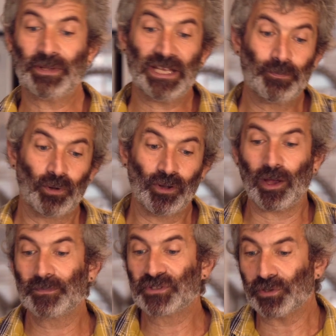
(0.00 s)

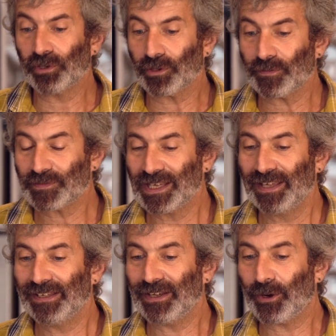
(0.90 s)
people observed
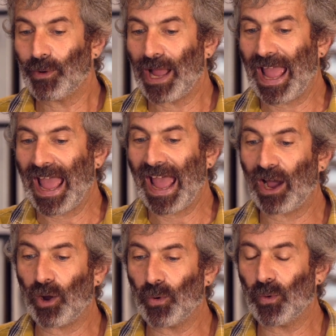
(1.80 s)

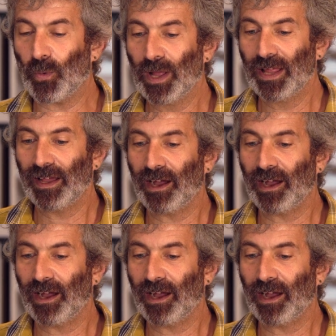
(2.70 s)
how